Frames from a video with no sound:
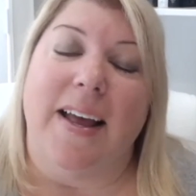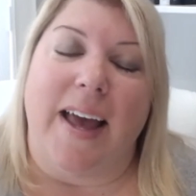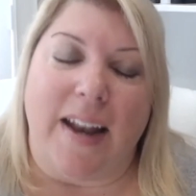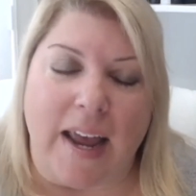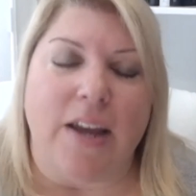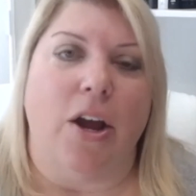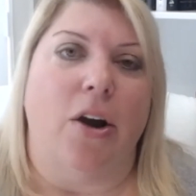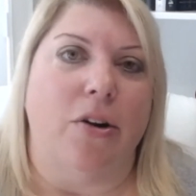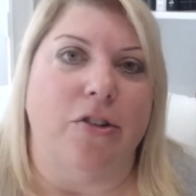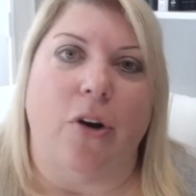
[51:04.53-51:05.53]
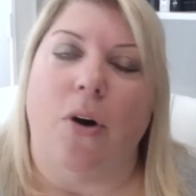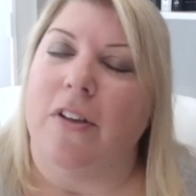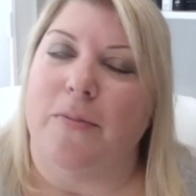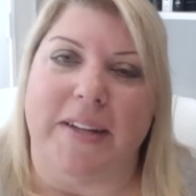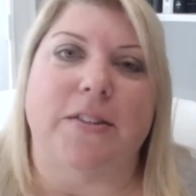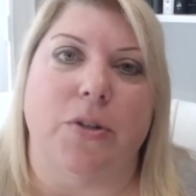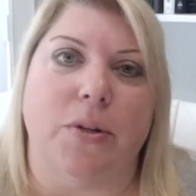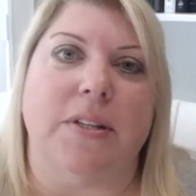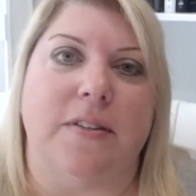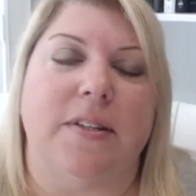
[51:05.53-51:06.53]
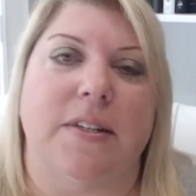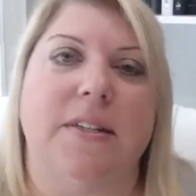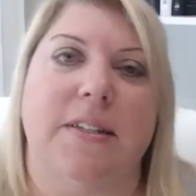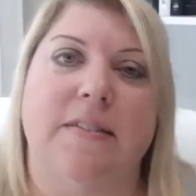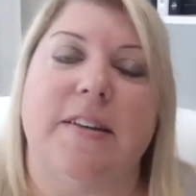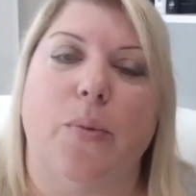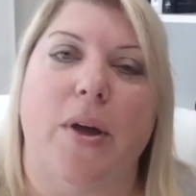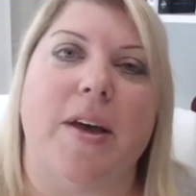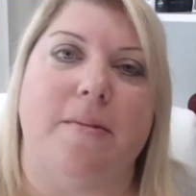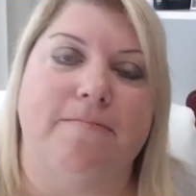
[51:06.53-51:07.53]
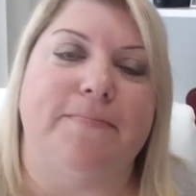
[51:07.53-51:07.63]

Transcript: and I encourage all of my students to stick with it.